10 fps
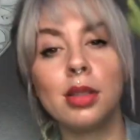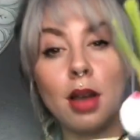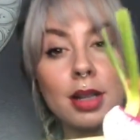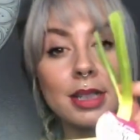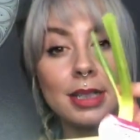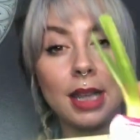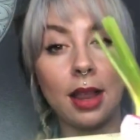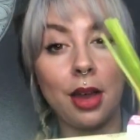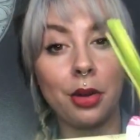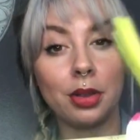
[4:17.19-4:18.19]
Locked in
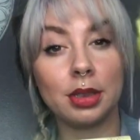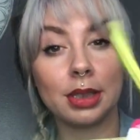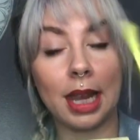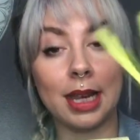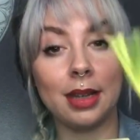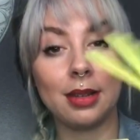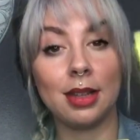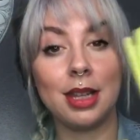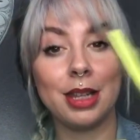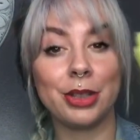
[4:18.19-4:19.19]
yellow, okay?
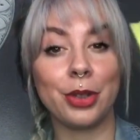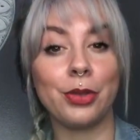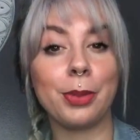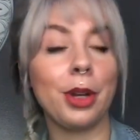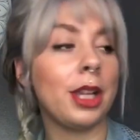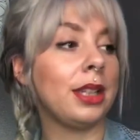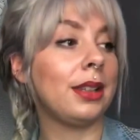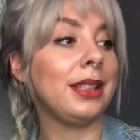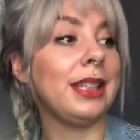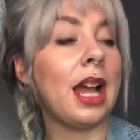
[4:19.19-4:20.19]
So if we put
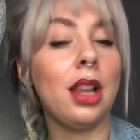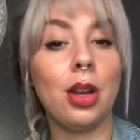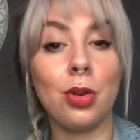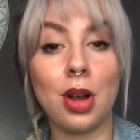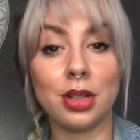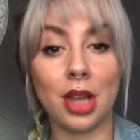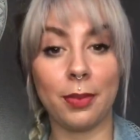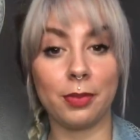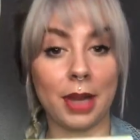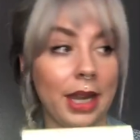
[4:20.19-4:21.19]
yellow on
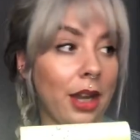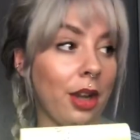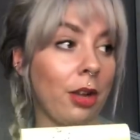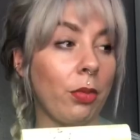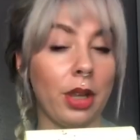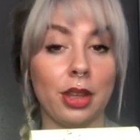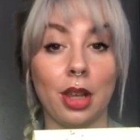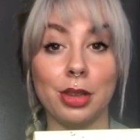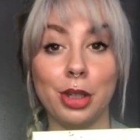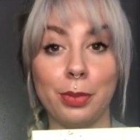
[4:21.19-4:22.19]
top of my hair with
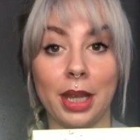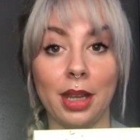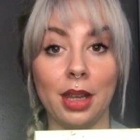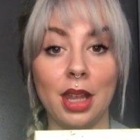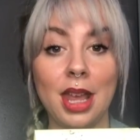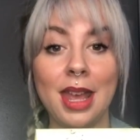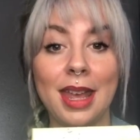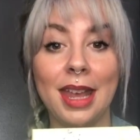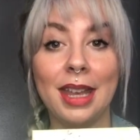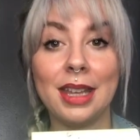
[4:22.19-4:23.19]
Elumen,
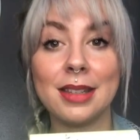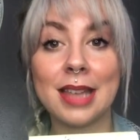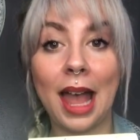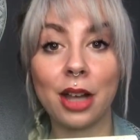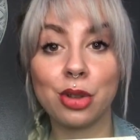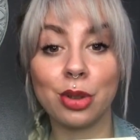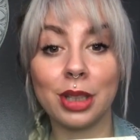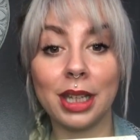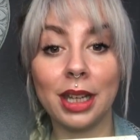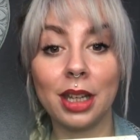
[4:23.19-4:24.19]
it is
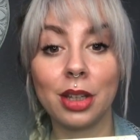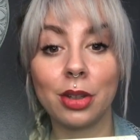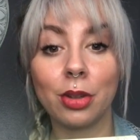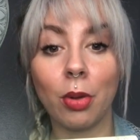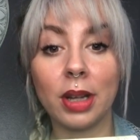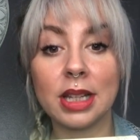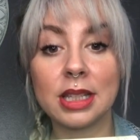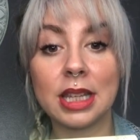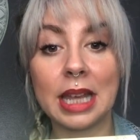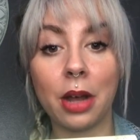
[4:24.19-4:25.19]
actually going to
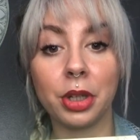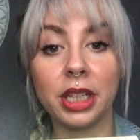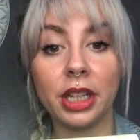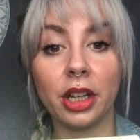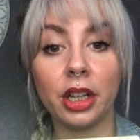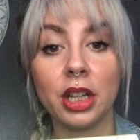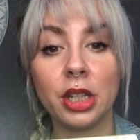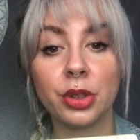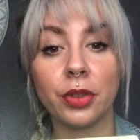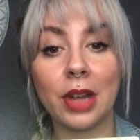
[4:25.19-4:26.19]
sit out here.
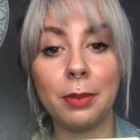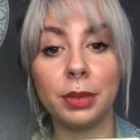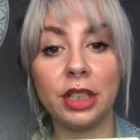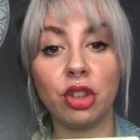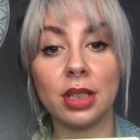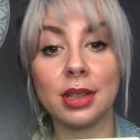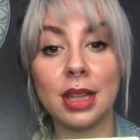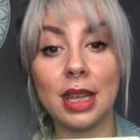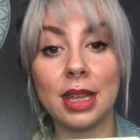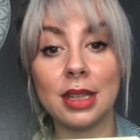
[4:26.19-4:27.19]
So if I'm bleaching
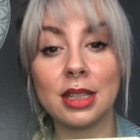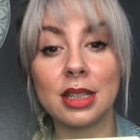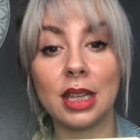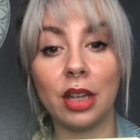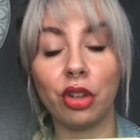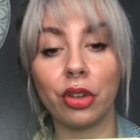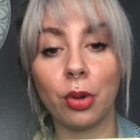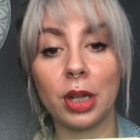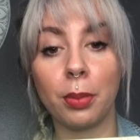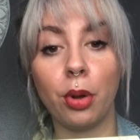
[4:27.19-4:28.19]
this, it's just
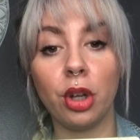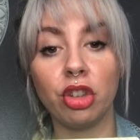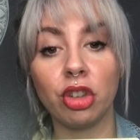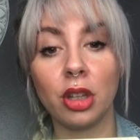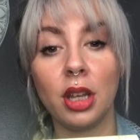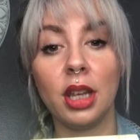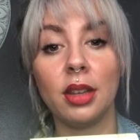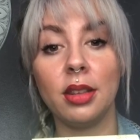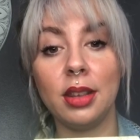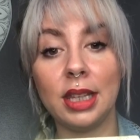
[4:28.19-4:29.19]
going to push
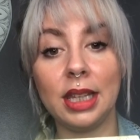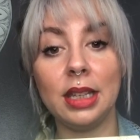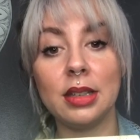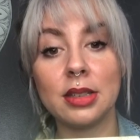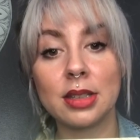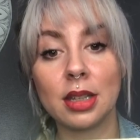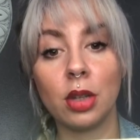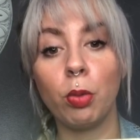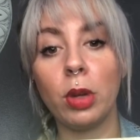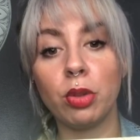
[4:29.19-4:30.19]
these,
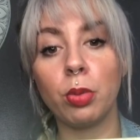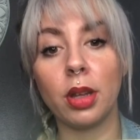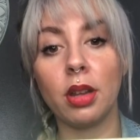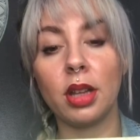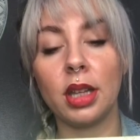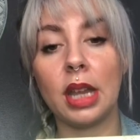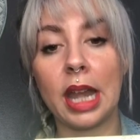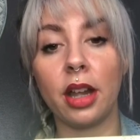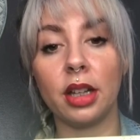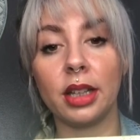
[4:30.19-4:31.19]
which will
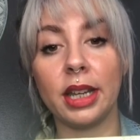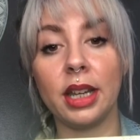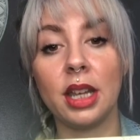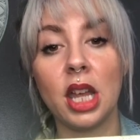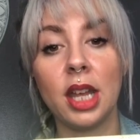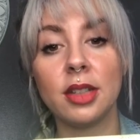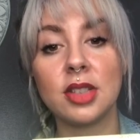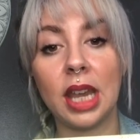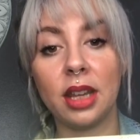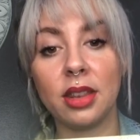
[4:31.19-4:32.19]
inherently
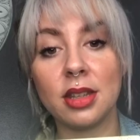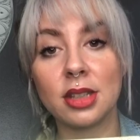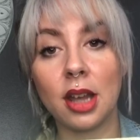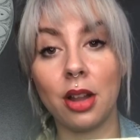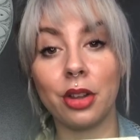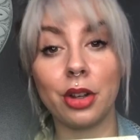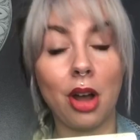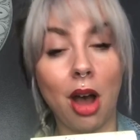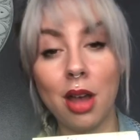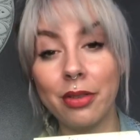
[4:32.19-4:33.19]
take this color
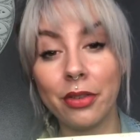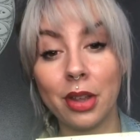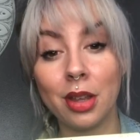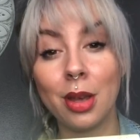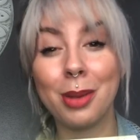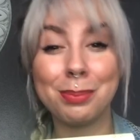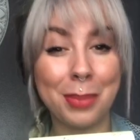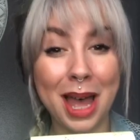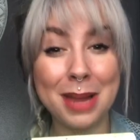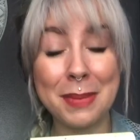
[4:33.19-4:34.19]
off
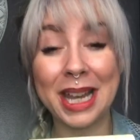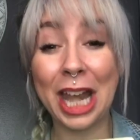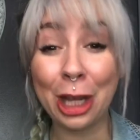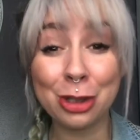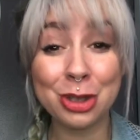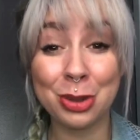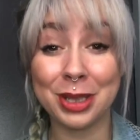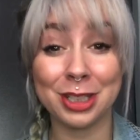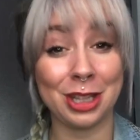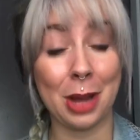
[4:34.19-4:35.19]
but my hair is
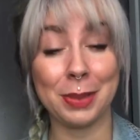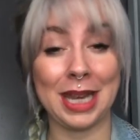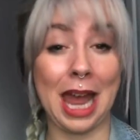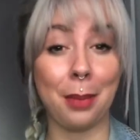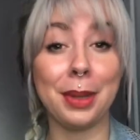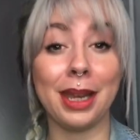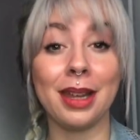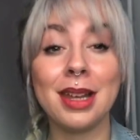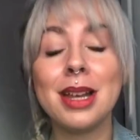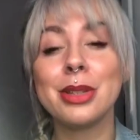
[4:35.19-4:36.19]
going to not be
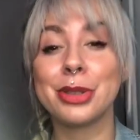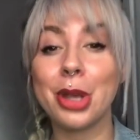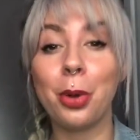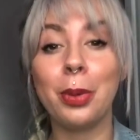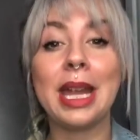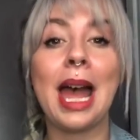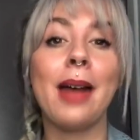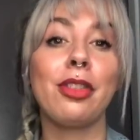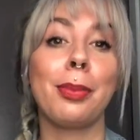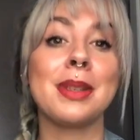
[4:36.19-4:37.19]
happy. So we
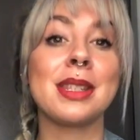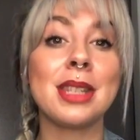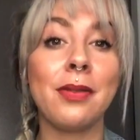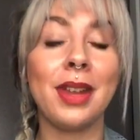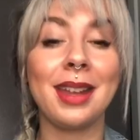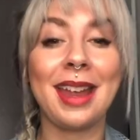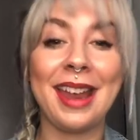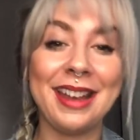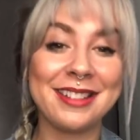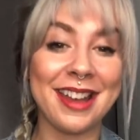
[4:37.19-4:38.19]
have specific,
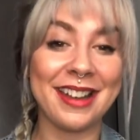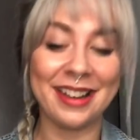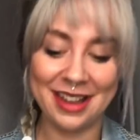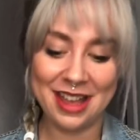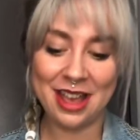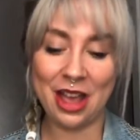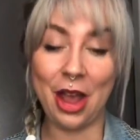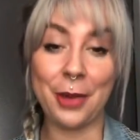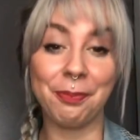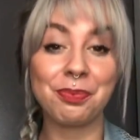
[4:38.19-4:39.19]
hey Jen,
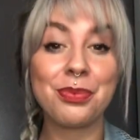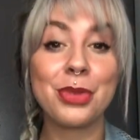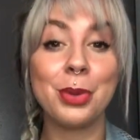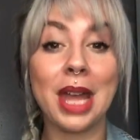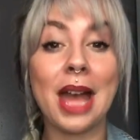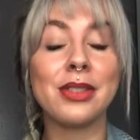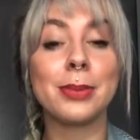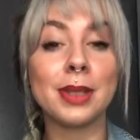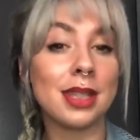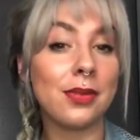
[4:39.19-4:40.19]
um, we have
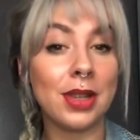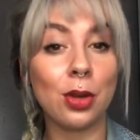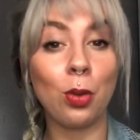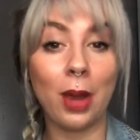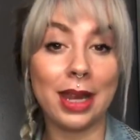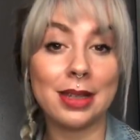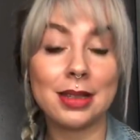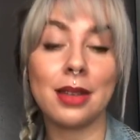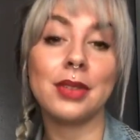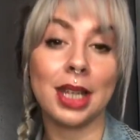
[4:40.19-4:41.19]
specific
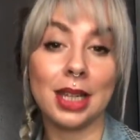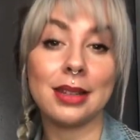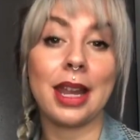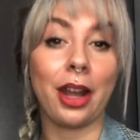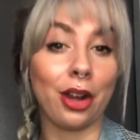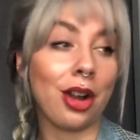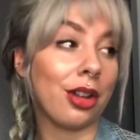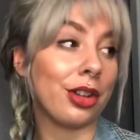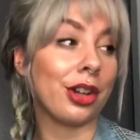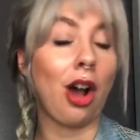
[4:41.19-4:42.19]
ways of getting the hair
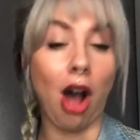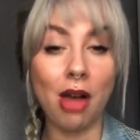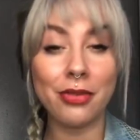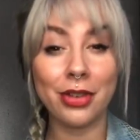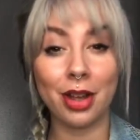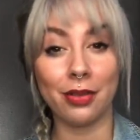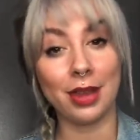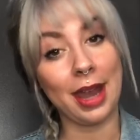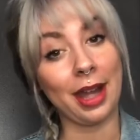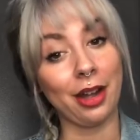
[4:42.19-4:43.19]
color off of
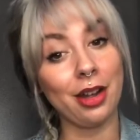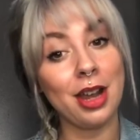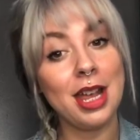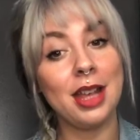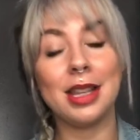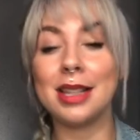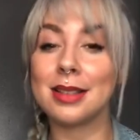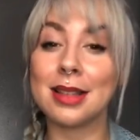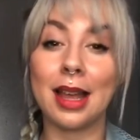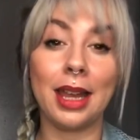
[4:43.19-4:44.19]
the hair.
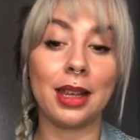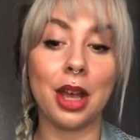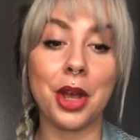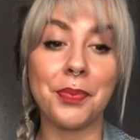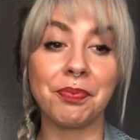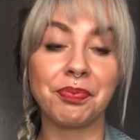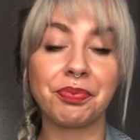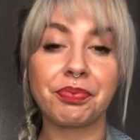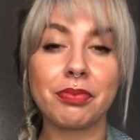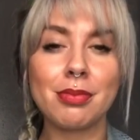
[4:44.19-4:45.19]
Things like um,
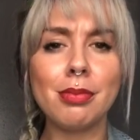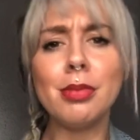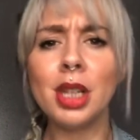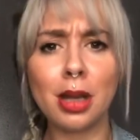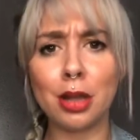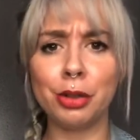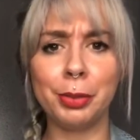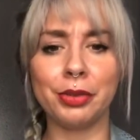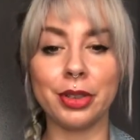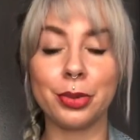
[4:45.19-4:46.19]
color
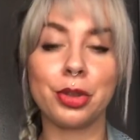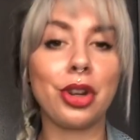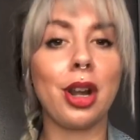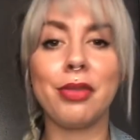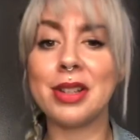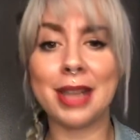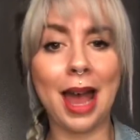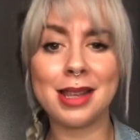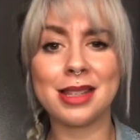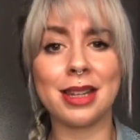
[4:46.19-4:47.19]
removers, which are
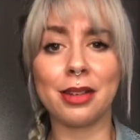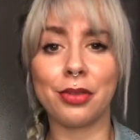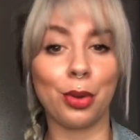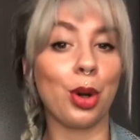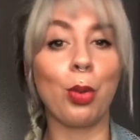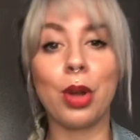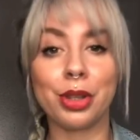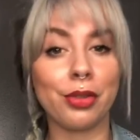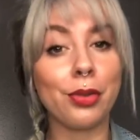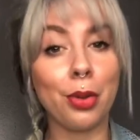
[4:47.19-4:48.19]
fantastic for what
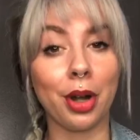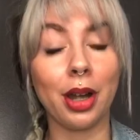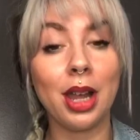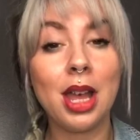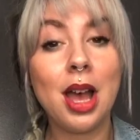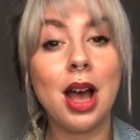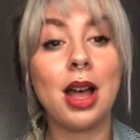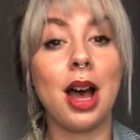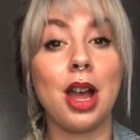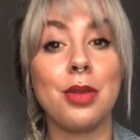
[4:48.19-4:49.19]
they're for.
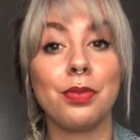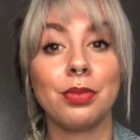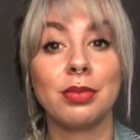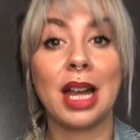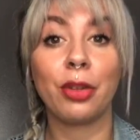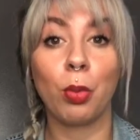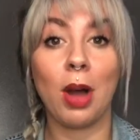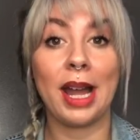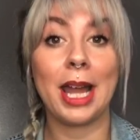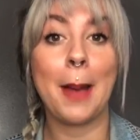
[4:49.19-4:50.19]
Um, that's
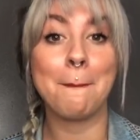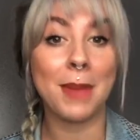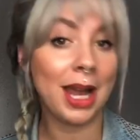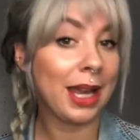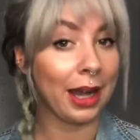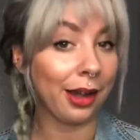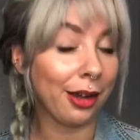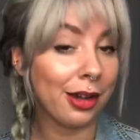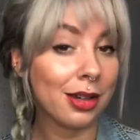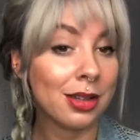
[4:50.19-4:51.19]
why my
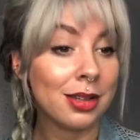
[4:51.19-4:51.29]
hair